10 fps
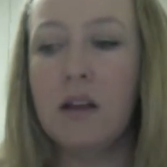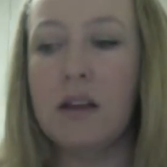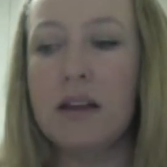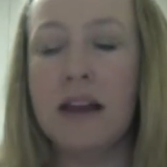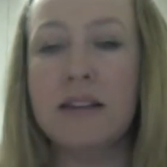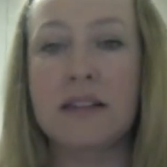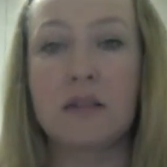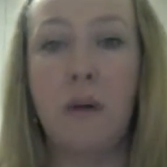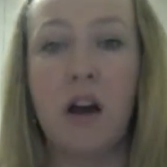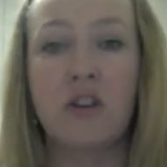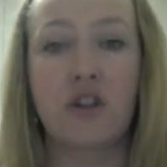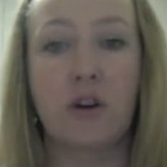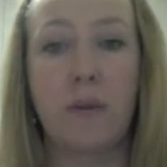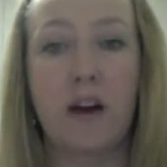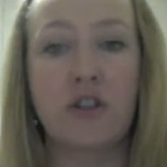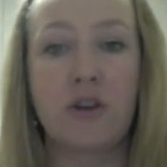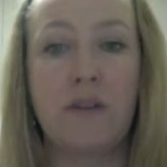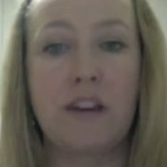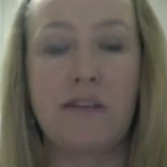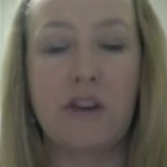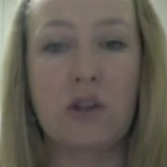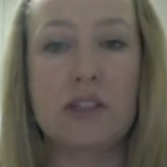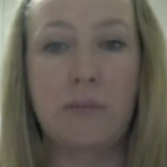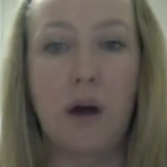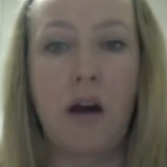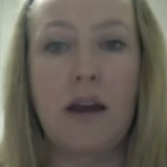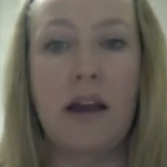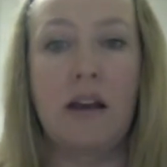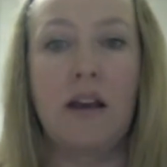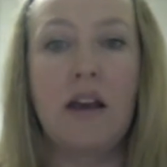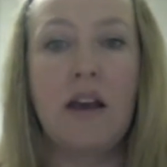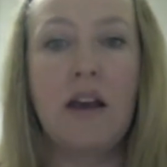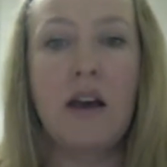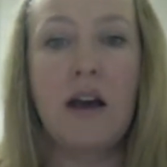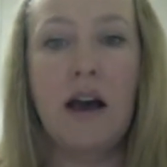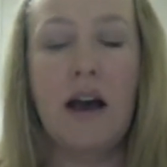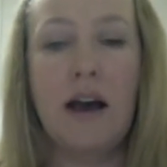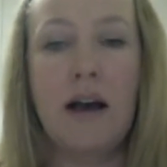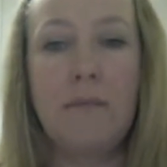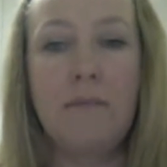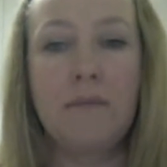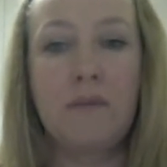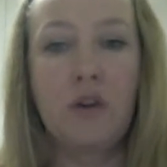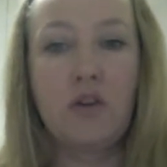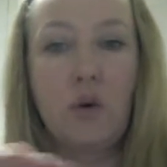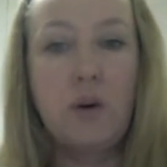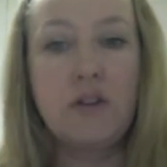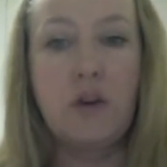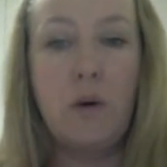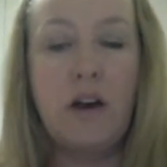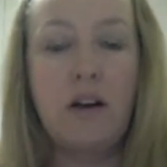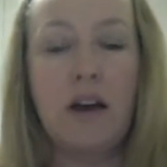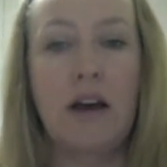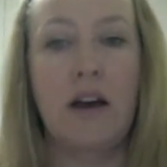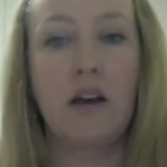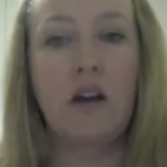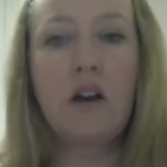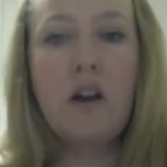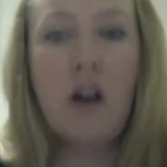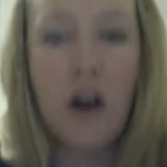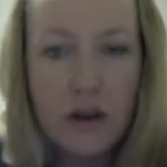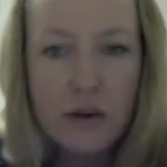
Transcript: Next is posture. Posture, think of your spine, your torso area. Are you